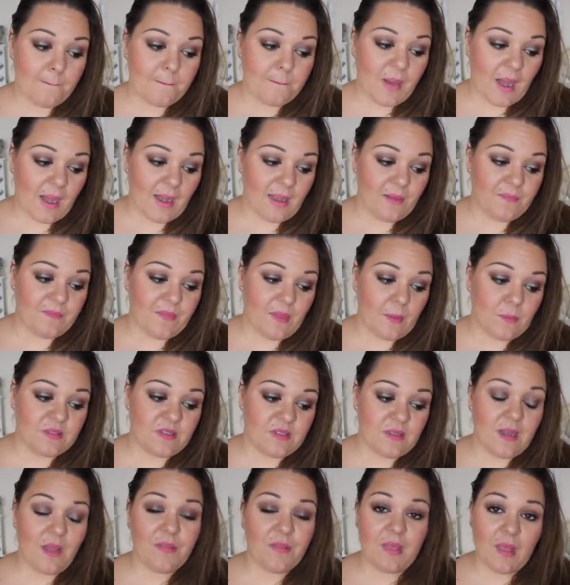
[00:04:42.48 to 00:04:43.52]
But if there
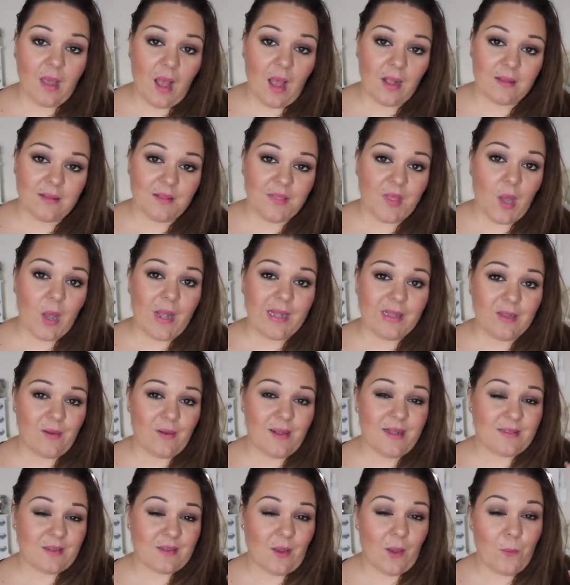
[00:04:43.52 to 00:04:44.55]
was another colour that I
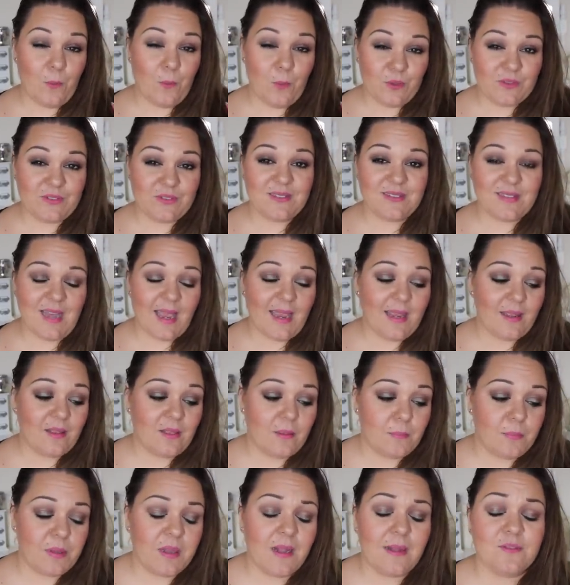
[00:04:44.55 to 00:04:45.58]
liked, I would take
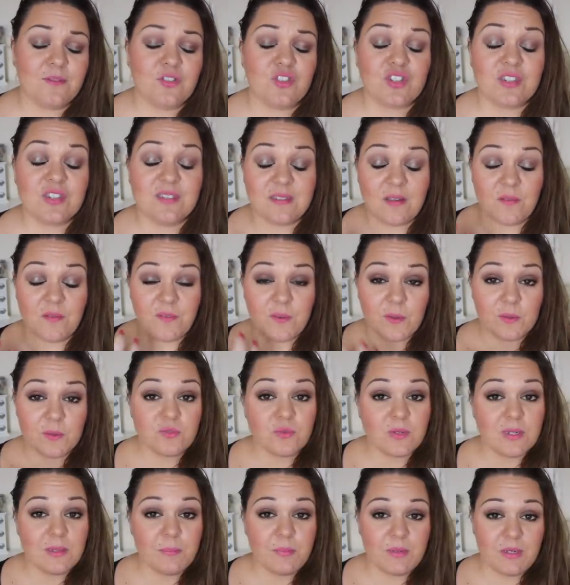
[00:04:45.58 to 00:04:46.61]
the plunge because it
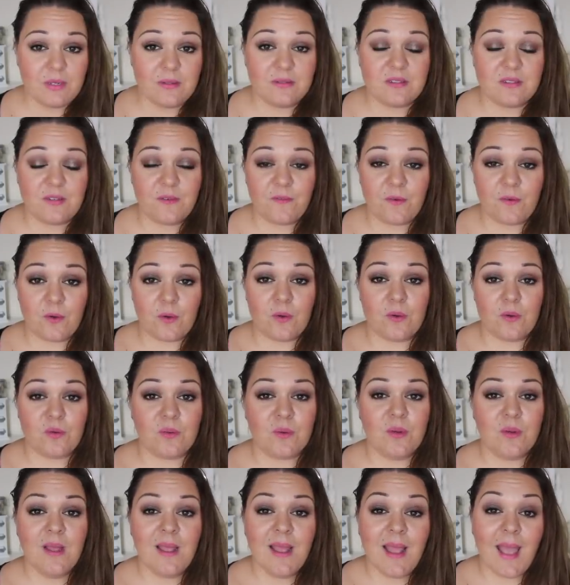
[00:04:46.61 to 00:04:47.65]
feels really
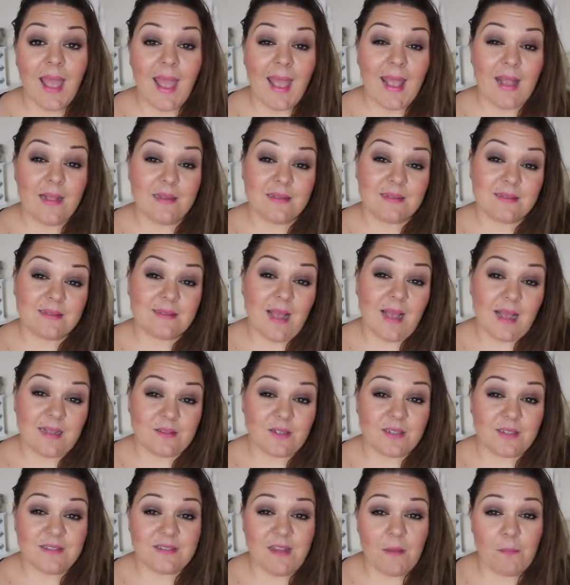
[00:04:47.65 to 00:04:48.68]
beautiful. It's, as
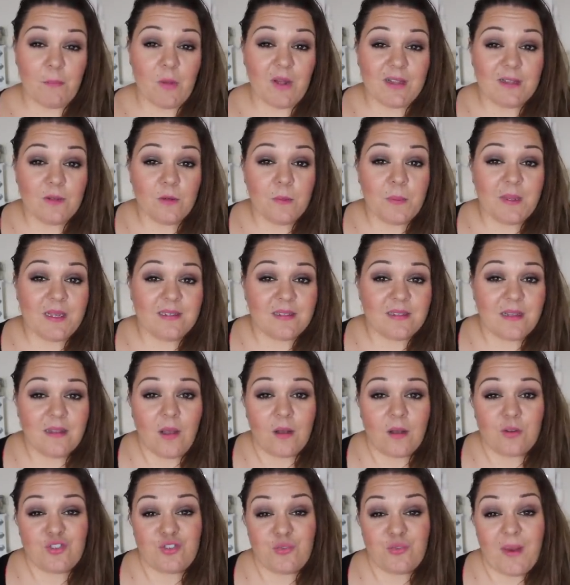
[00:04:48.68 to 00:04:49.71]
I said, my little piece of
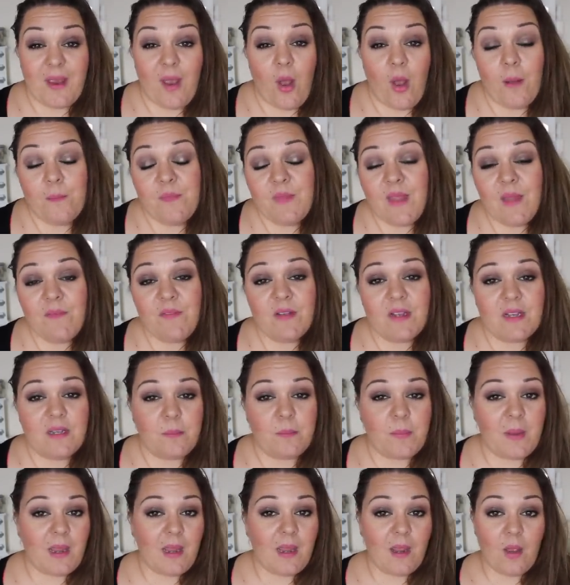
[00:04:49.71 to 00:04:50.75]
luxury. I'm never going to
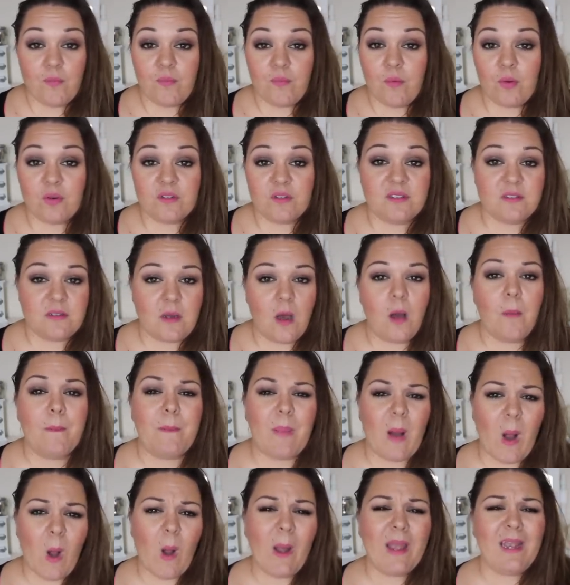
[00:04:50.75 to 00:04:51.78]
be a rock star,
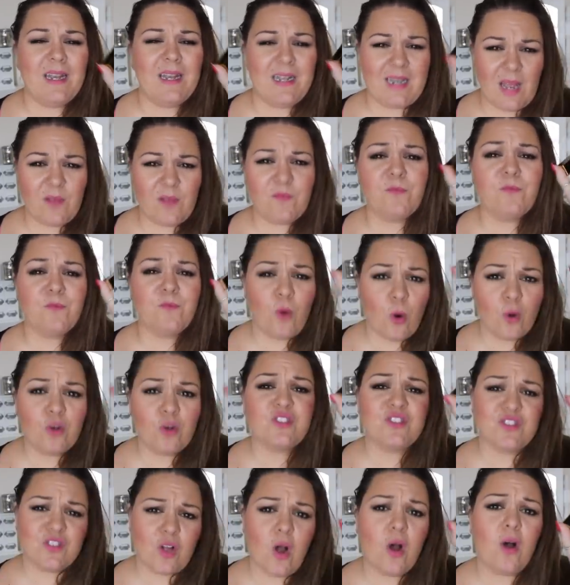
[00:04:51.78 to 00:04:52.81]
but I can have
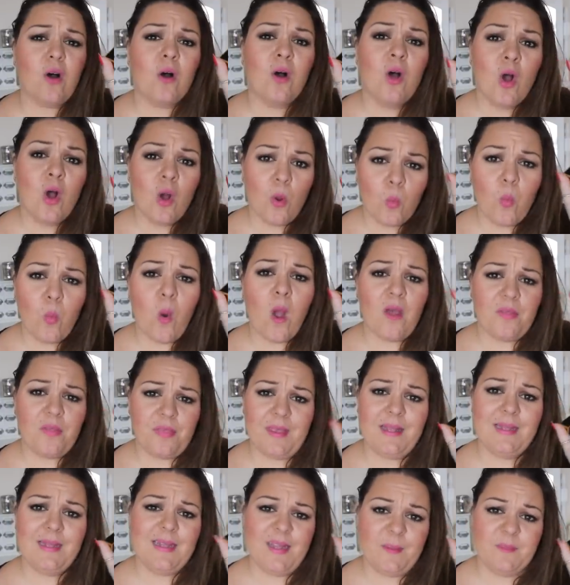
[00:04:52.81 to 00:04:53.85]
rock star
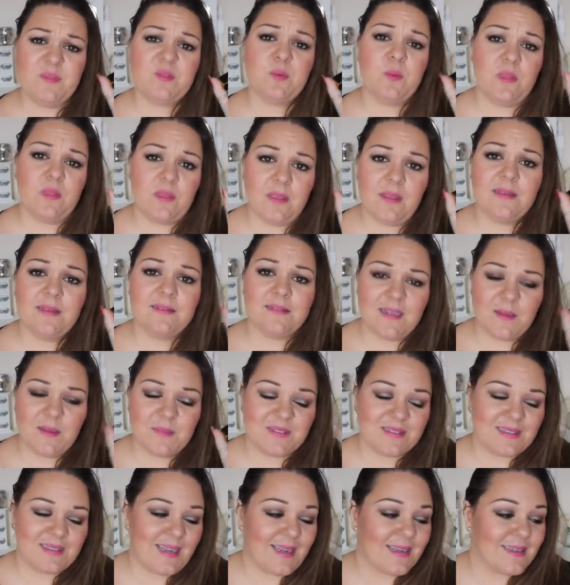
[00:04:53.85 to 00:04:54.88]
worthy lips with these
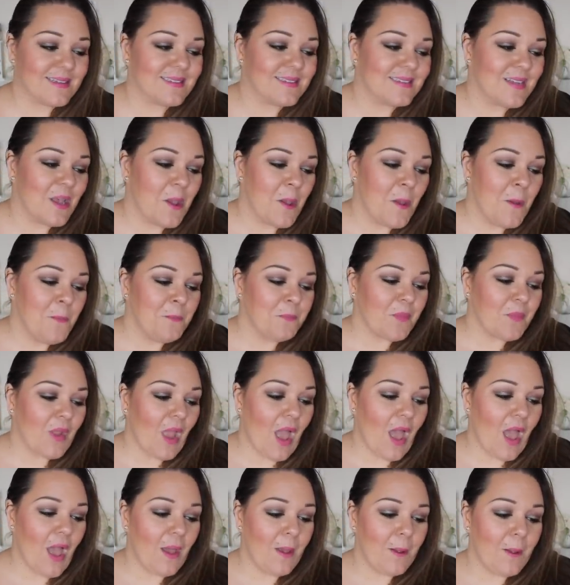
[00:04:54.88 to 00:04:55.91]
lipsticks.
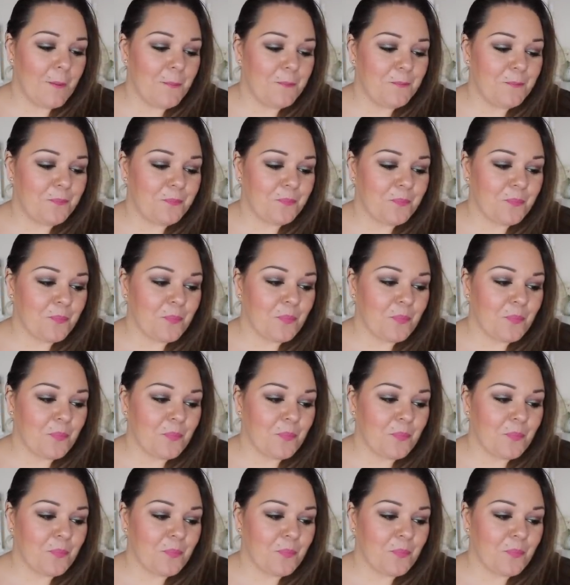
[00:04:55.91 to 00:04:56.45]
Um,